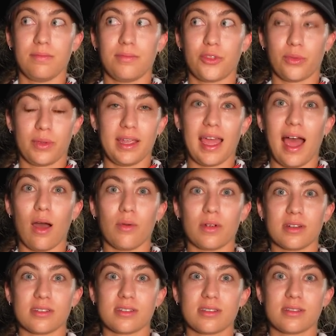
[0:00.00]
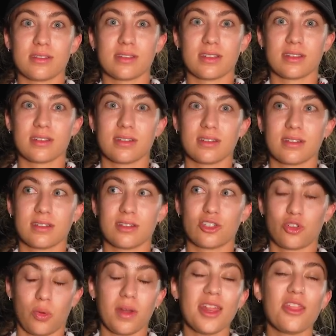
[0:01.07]
can round up hours. five minutes.
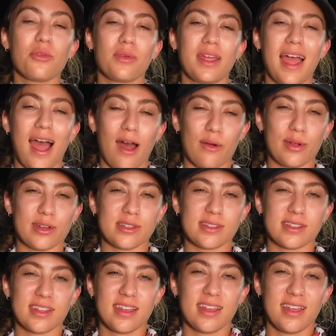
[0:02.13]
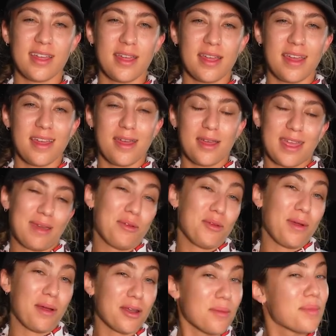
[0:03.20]
23, 23 hours. hours. Can we
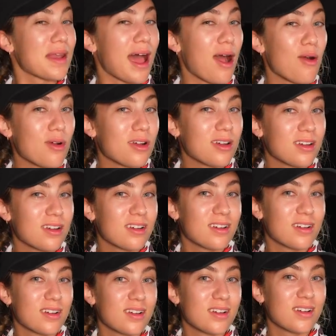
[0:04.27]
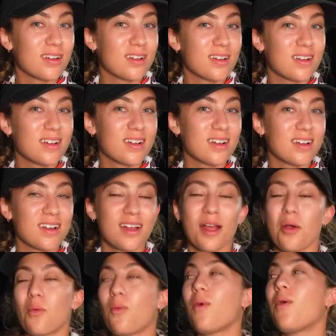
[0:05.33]
round up an hour? Can we round up to 24?
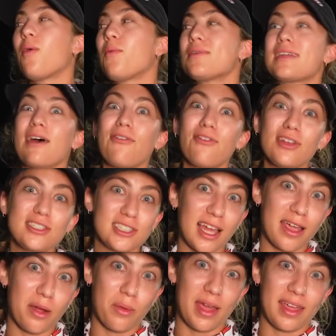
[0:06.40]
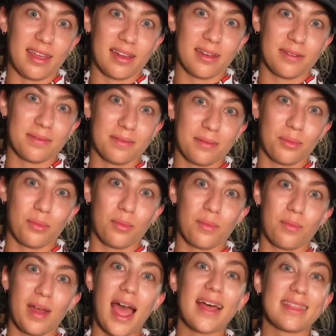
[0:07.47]
Well, we're definitely staying awake. At this
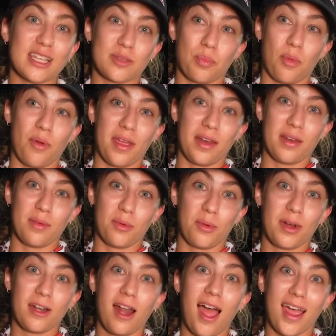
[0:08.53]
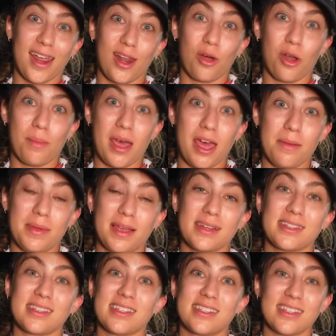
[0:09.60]
point. At this point. We're not gonna go to bed because
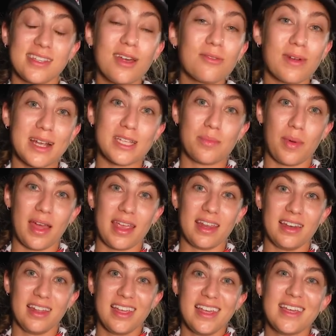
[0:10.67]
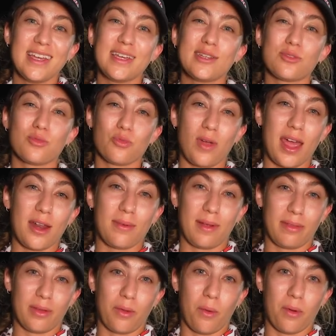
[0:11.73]
the sunrise bite is right
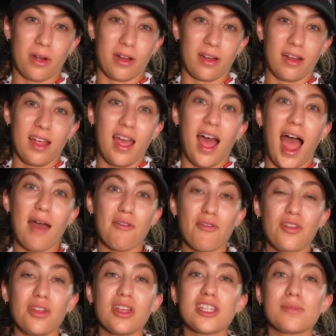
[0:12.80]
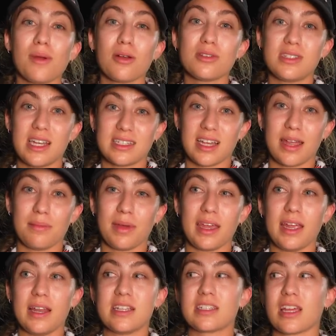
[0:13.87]
around the corner. I have a feeling tomorrow's daytime
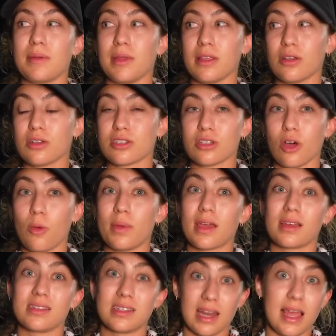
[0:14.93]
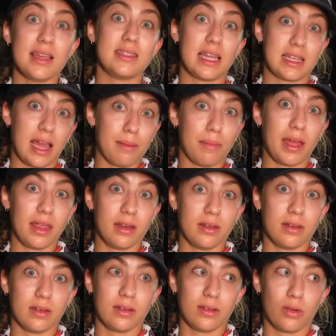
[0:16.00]
bite is gonna be a little slow because today's daytime bite,
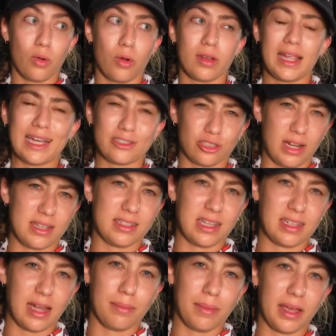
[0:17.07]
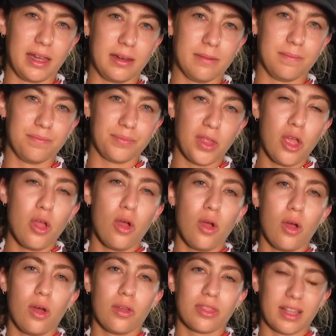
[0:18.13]
or yesterday's daytime bite. The
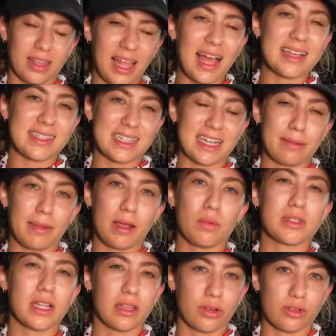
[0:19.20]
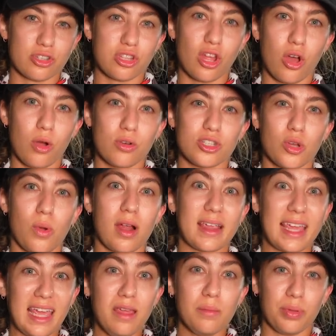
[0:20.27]
last daytime the last bite? daytime bite was a little slow. So our
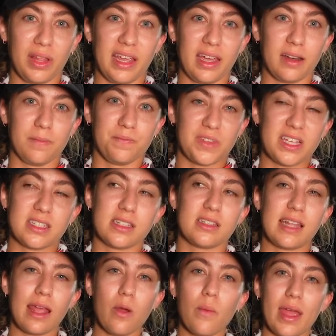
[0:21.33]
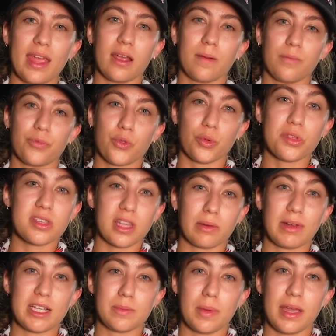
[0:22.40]
game plan is to stay awake through the
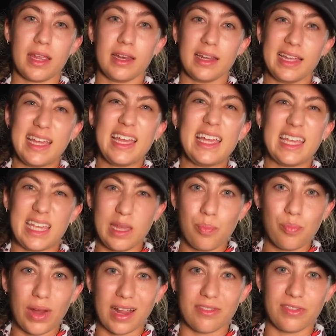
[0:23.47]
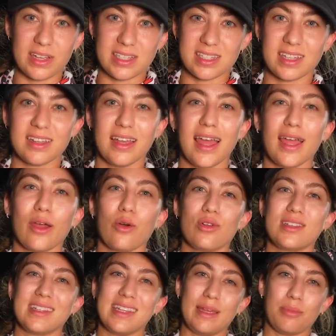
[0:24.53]
sunrise bite eat breakfast, and go to
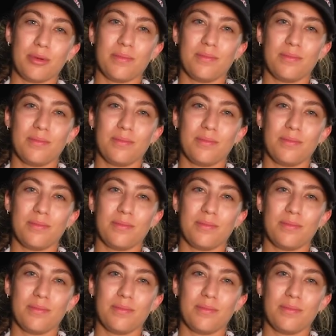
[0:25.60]
sleep.